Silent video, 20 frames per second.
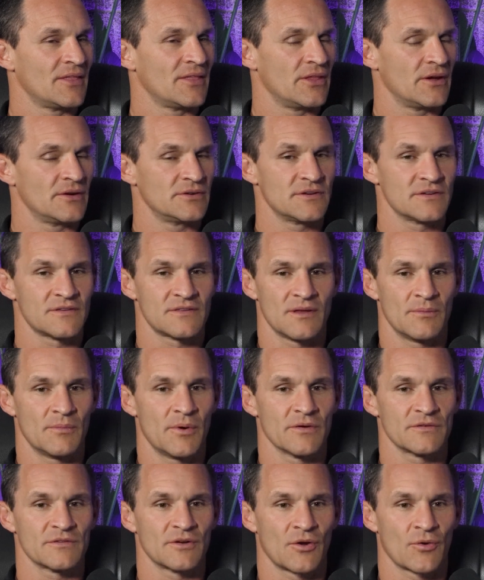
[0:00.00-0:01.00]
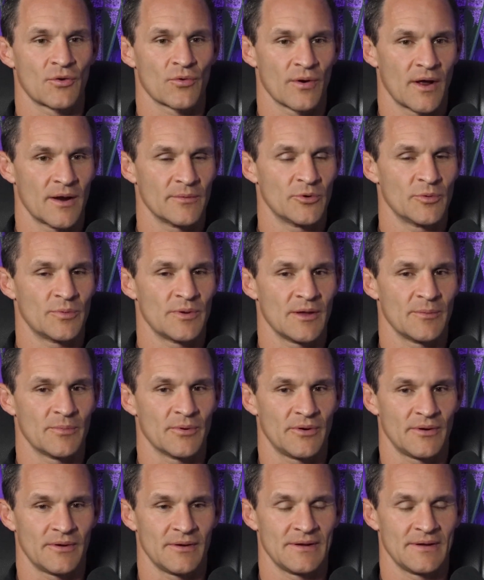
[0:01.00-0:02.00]
They're just the most incredible
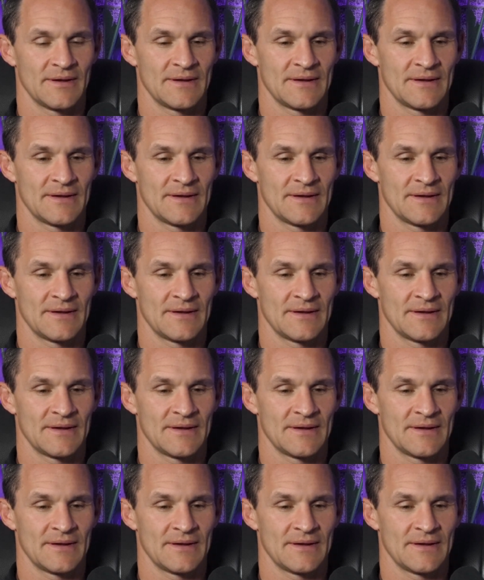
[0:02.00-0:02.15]
people.